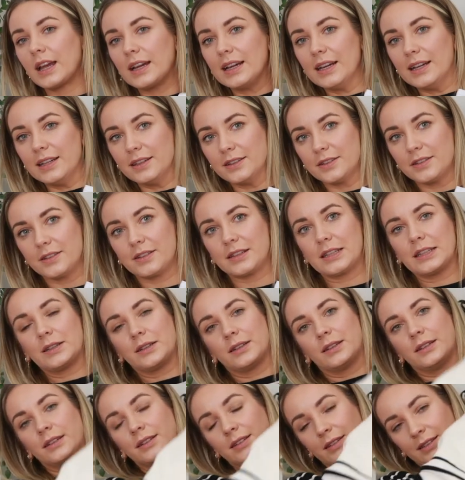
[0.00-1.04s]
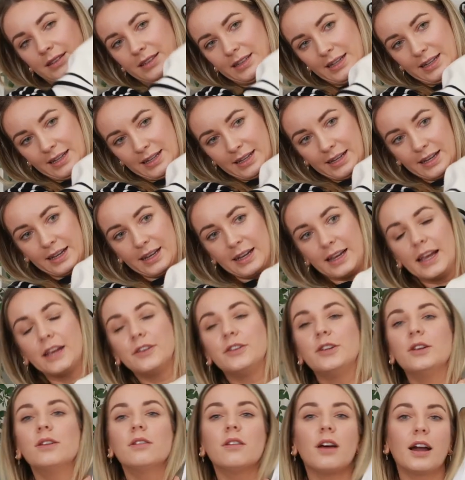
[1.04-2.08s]
is if
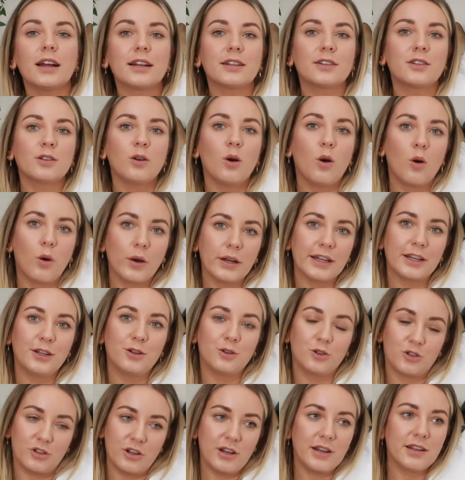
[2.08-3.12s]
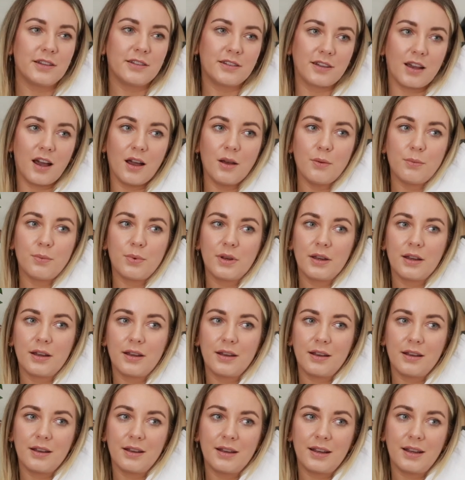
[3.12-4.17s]
you'd like to hoik your jeans up,
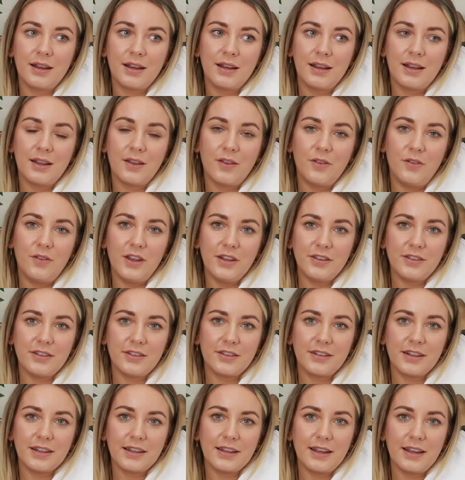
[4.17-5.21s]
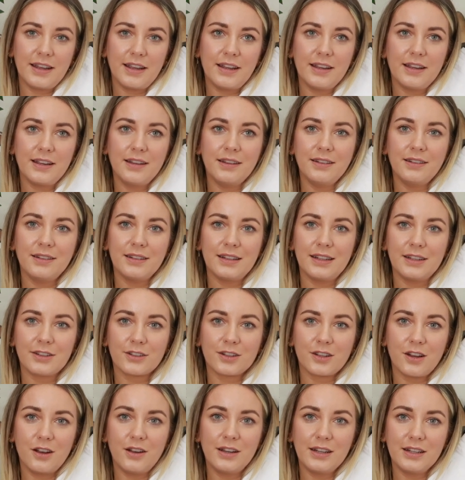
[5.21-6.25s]
this thing here is
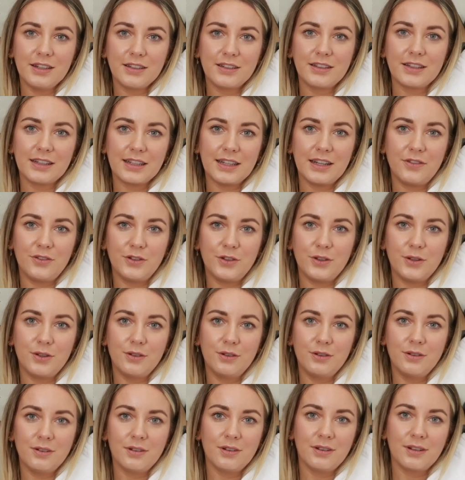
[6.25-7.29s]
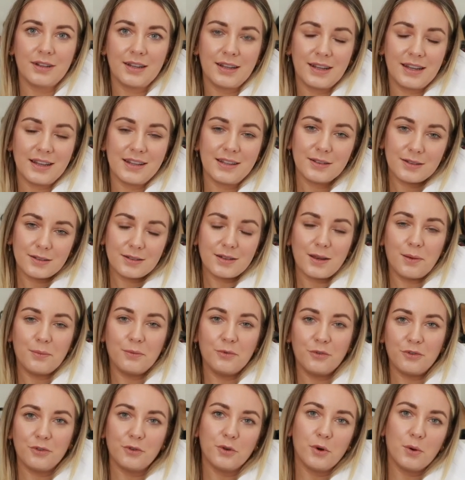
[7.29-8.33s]
going to give you
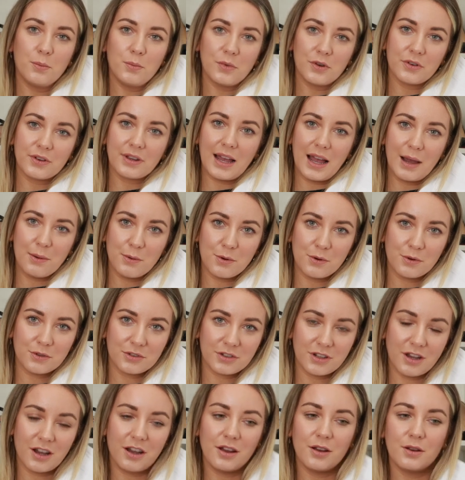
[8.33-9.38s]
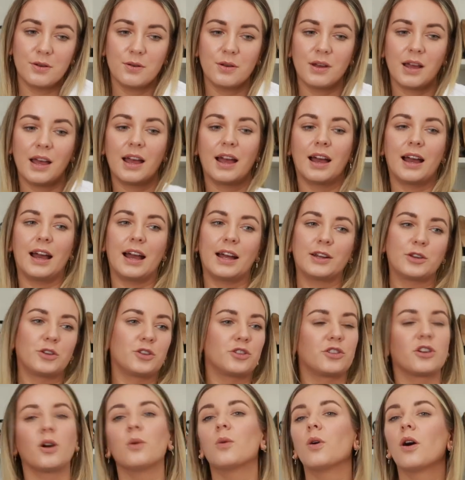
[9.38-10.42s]
some form of camel toe and
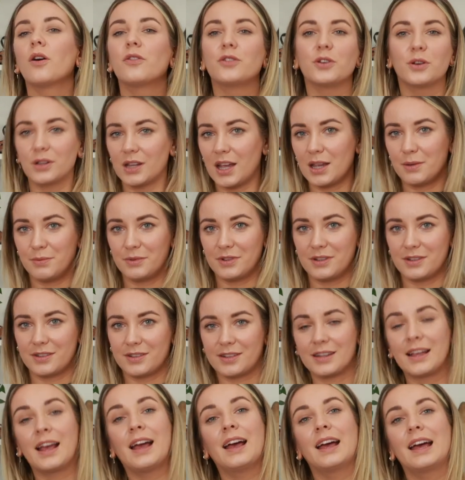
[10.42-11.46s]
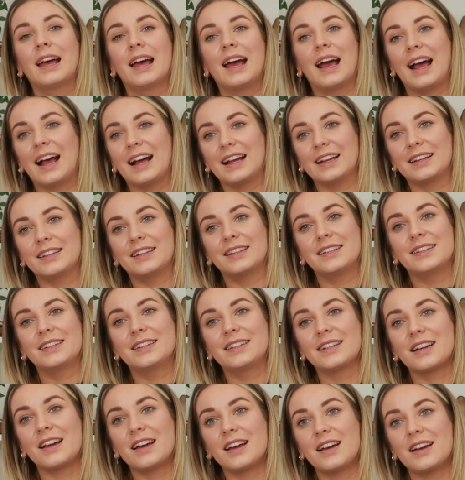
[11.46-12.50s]
show off your labias. And